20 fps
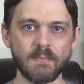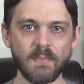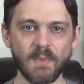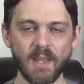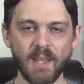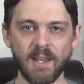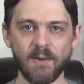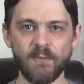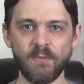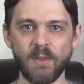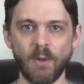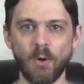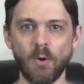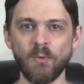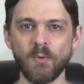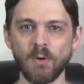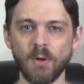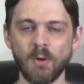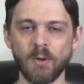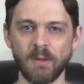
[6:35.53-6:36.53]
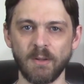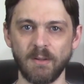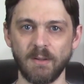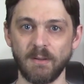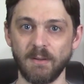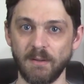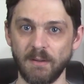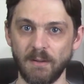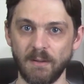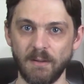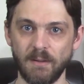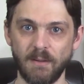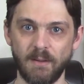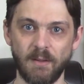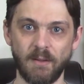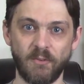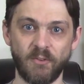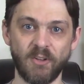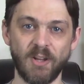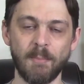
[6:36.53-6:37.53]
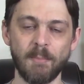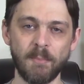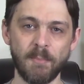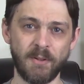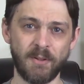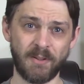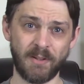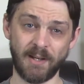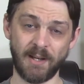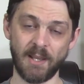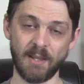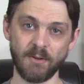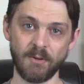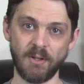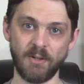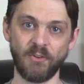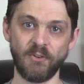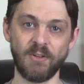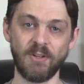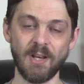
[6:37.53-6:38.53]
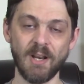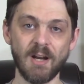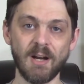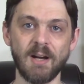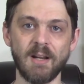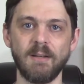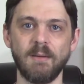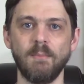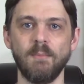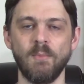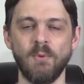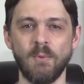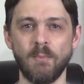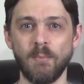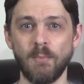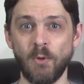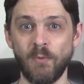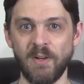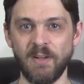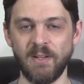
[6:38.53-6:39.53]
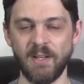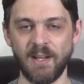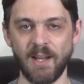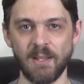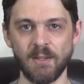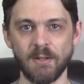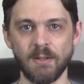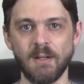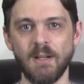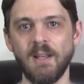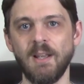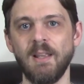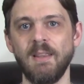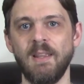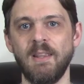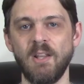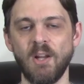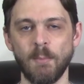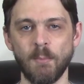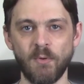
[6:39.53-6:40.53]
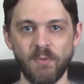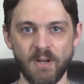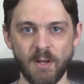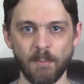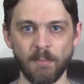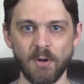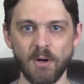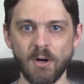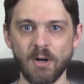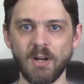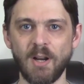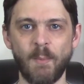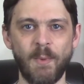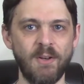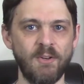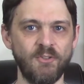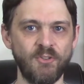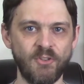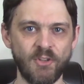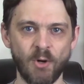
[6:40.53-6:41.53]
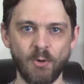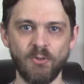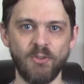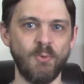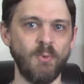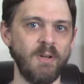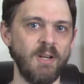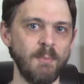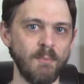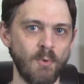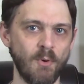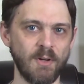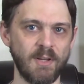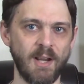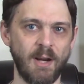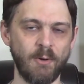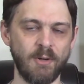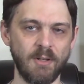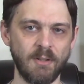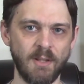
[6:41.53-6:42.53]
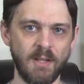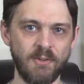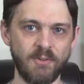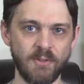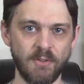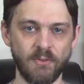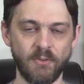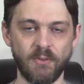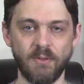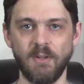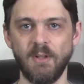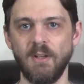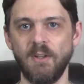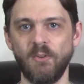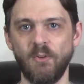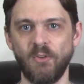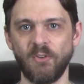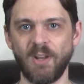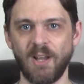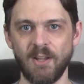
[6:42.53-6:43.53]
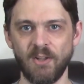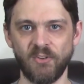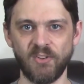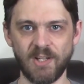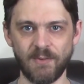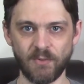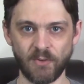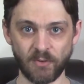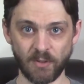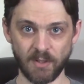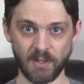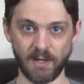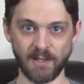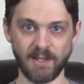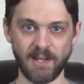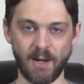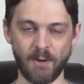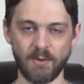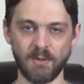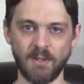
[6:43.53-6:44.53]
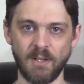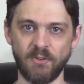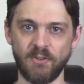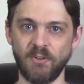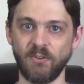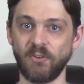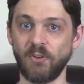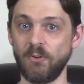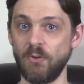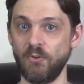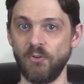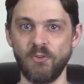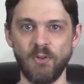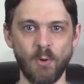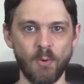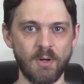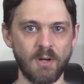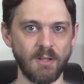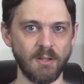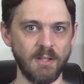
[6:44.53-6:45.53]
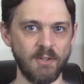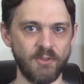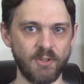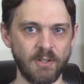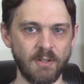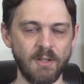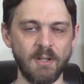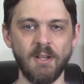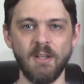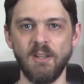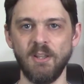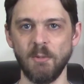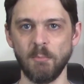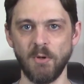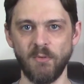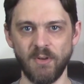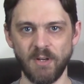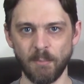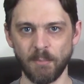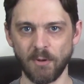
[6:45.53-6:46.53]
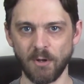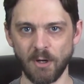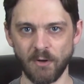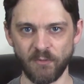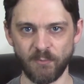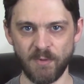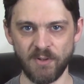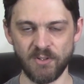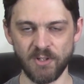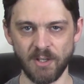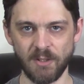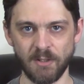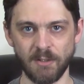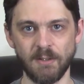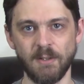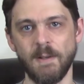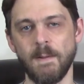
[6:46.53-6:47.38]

If the overall sum together is not moving together, then they are moving apart, and we don't do any more calculations. So this kind of saves us a lot of calculations because there's no collision, they're moving apart from each other.